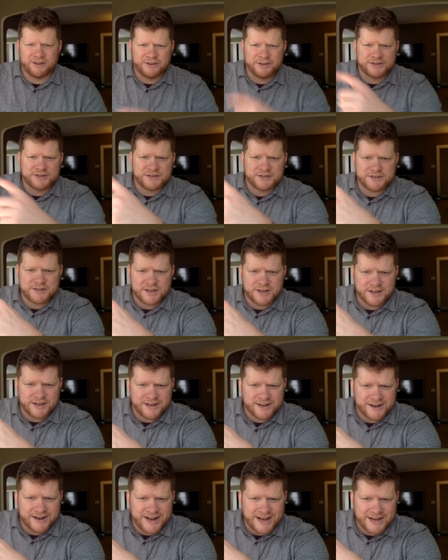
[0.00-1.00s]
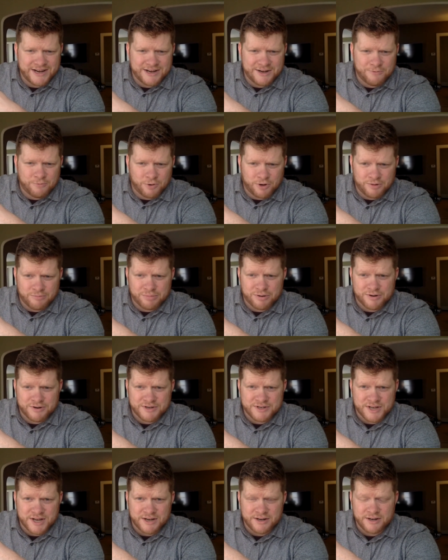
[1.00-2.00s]
This is
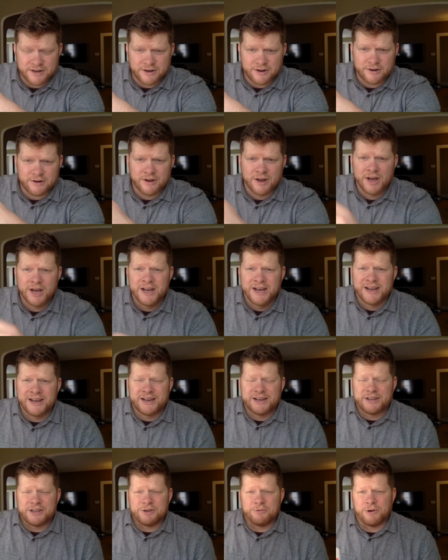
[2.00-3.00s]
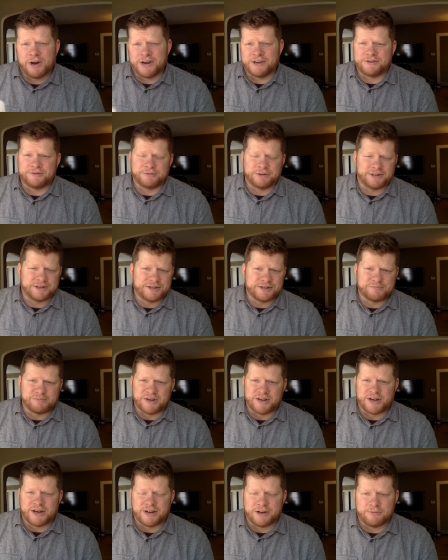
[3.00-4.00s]
91% here. You want it to at least be
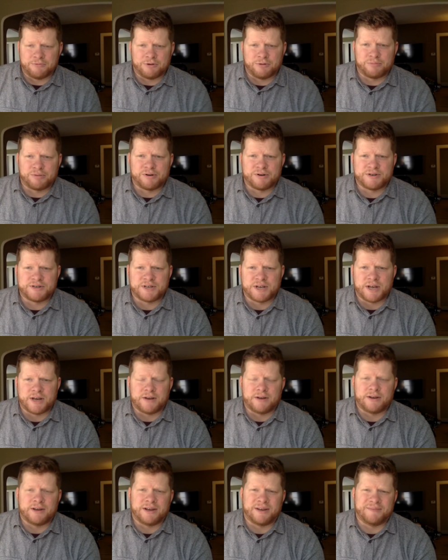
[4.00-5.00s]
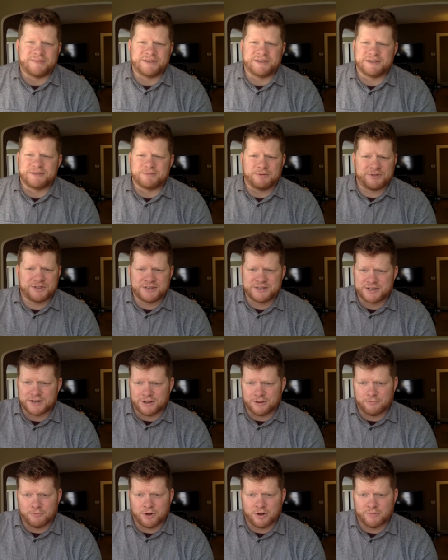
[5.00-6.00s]
91%. This is what they
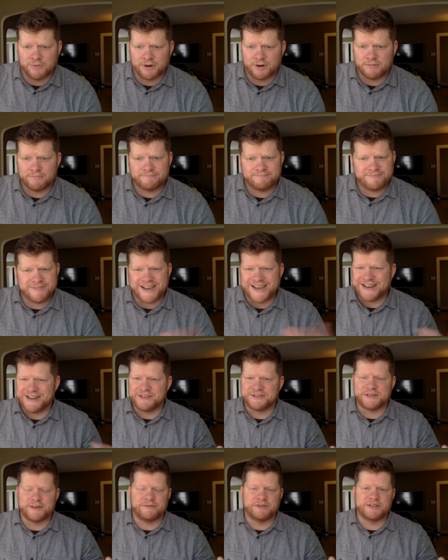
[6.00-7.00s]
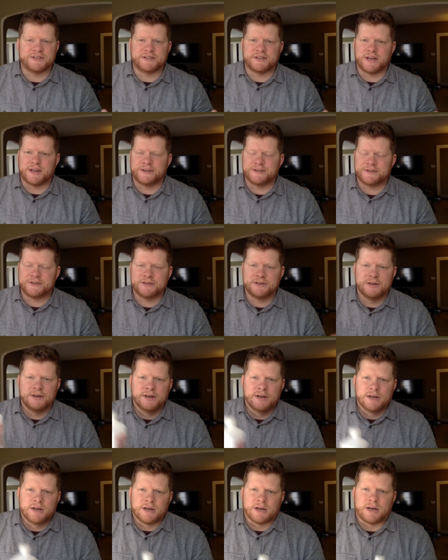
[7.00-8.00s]
sell at Walmart, 87 cents.
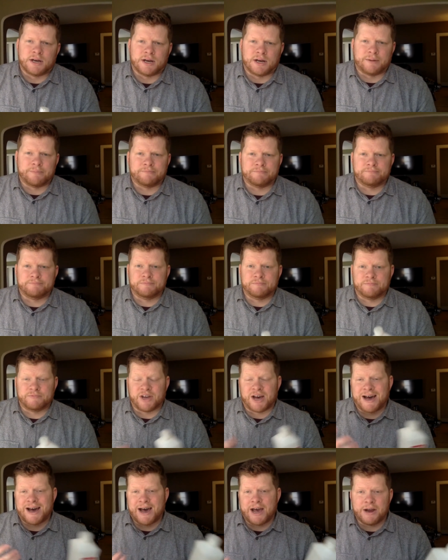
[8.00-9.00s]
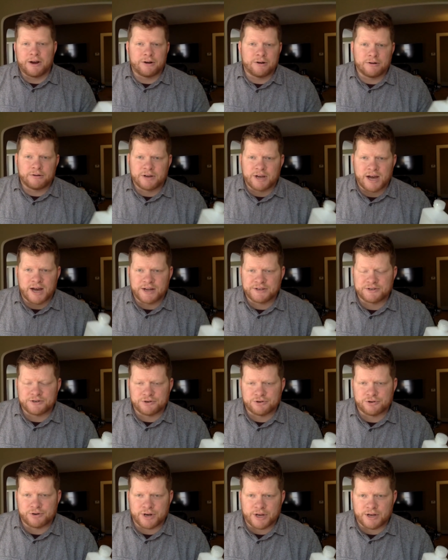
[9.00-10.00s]
The higher
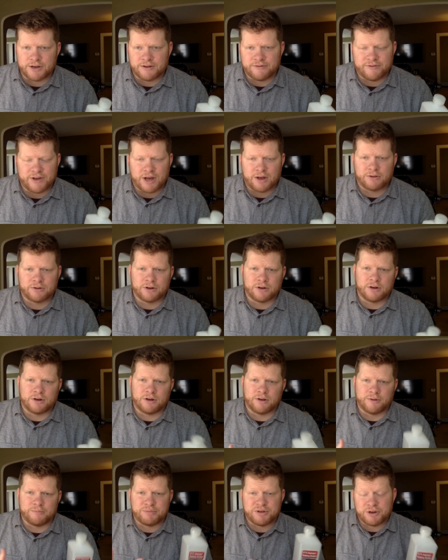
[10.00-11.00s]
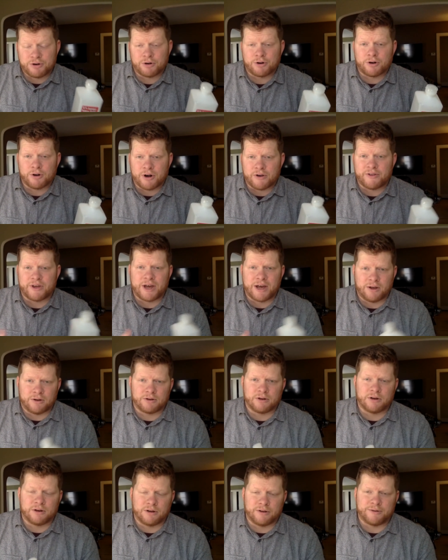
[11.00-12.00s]
concentrate of alcohol, the purer the
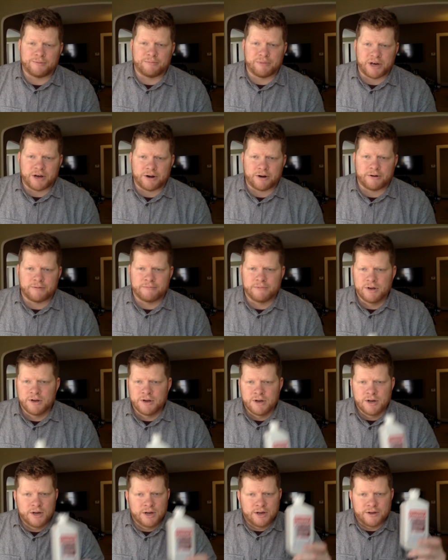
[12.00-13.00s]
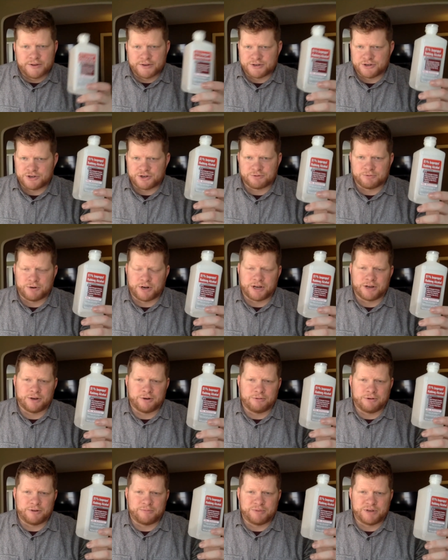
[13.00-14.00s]
alcohol, the better. This is just what I
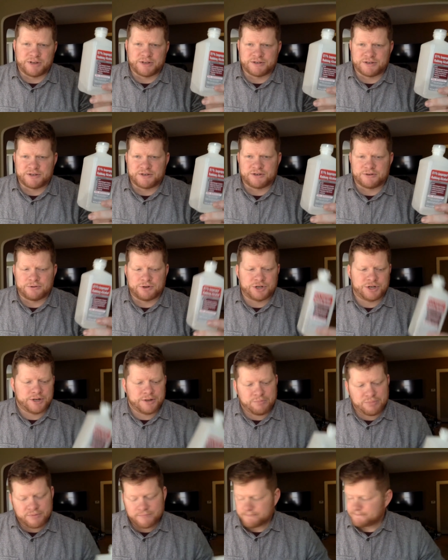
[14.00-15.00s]
go with because it's so cheap.